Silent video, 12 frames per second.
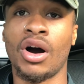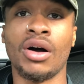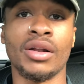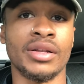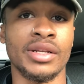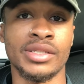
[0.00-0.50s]

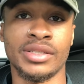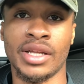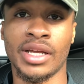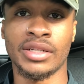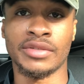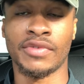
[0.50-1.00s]
all of these
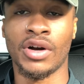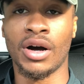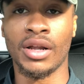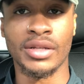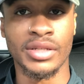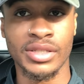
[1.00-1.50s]
things for
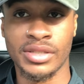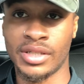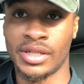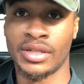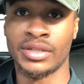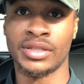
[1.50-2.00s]
all of these
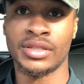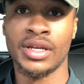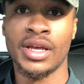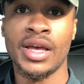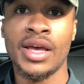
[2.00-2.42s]
years.